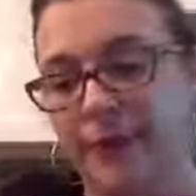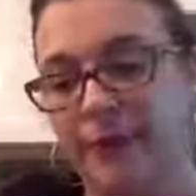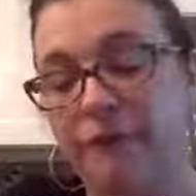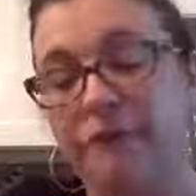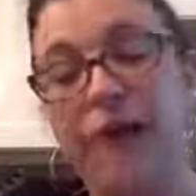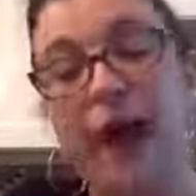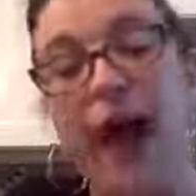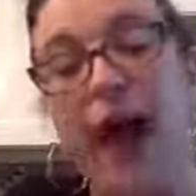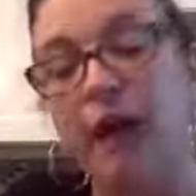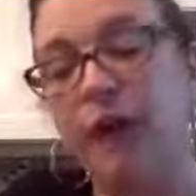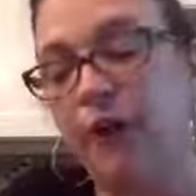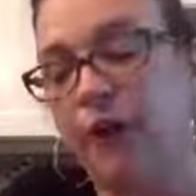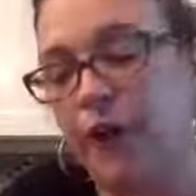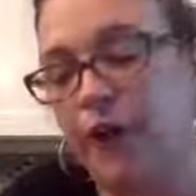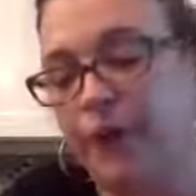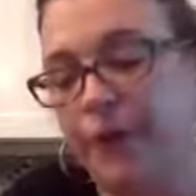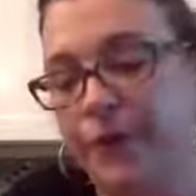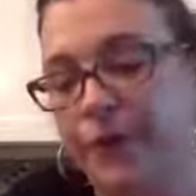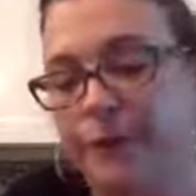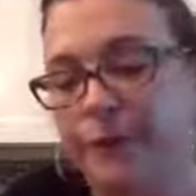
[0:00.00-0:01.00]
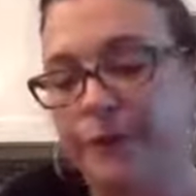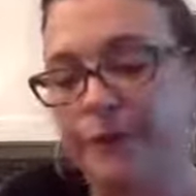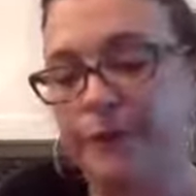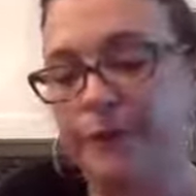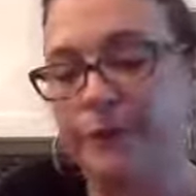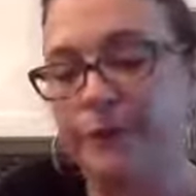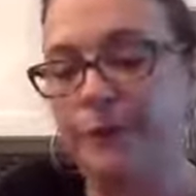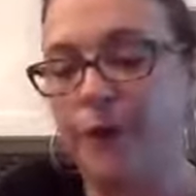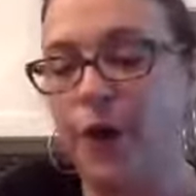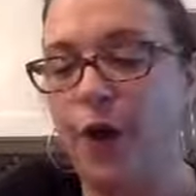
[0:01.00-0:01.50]
Valor.
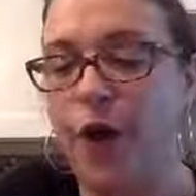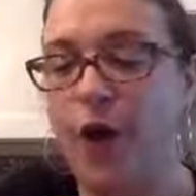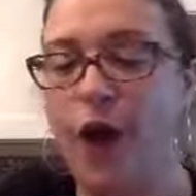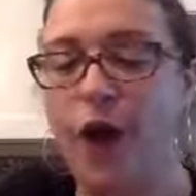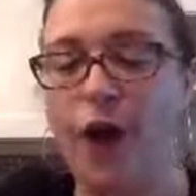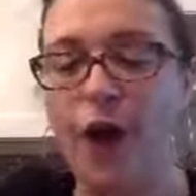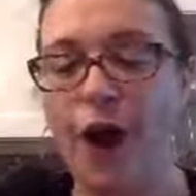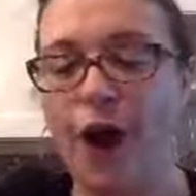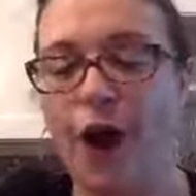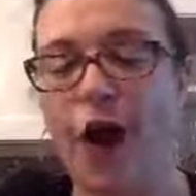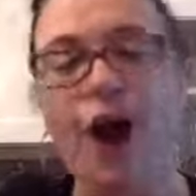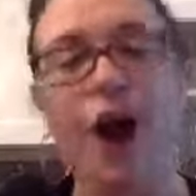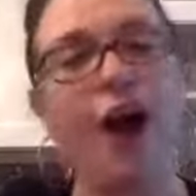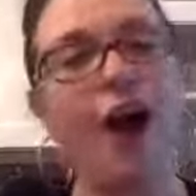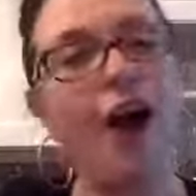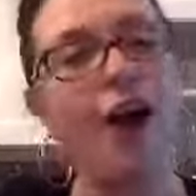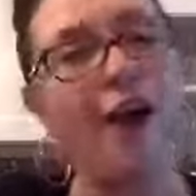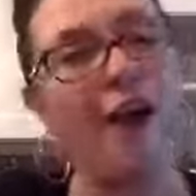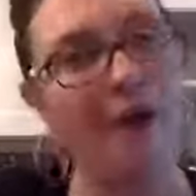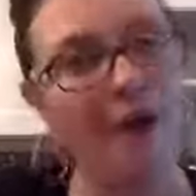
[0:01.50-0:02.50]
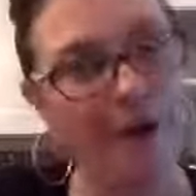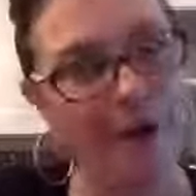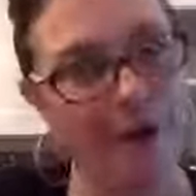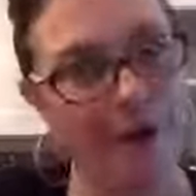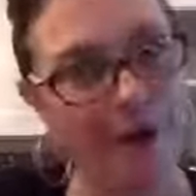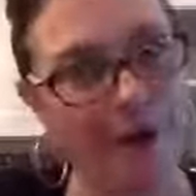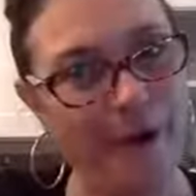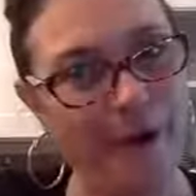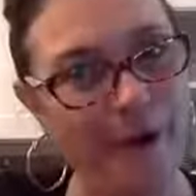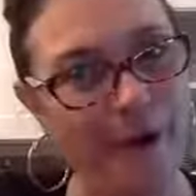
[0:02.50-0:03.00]
Aha!
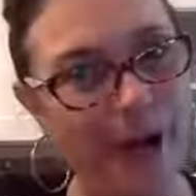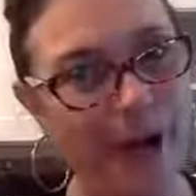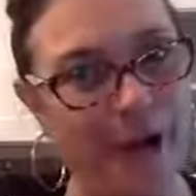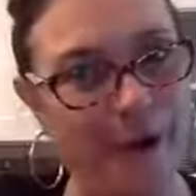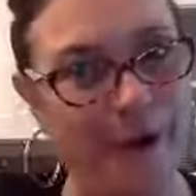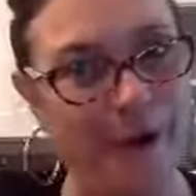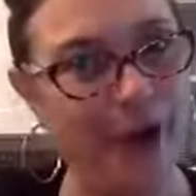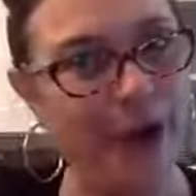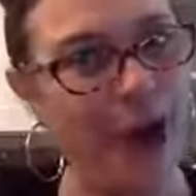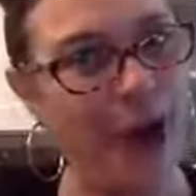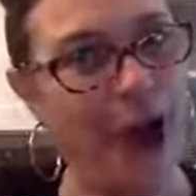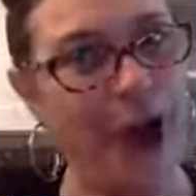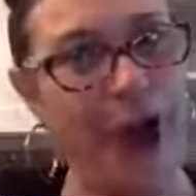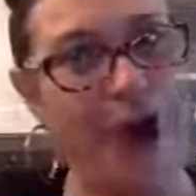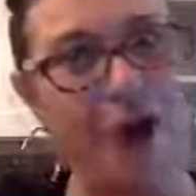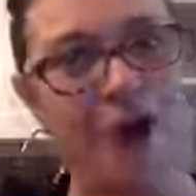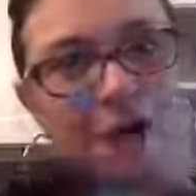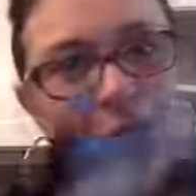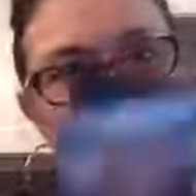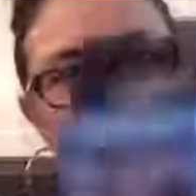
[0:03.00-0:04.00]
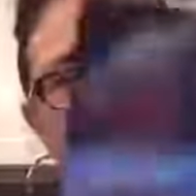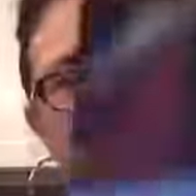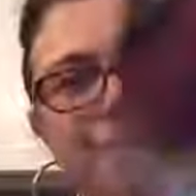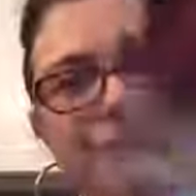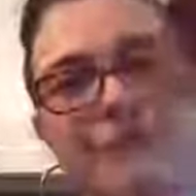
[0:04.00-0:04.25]
Oh, here we go.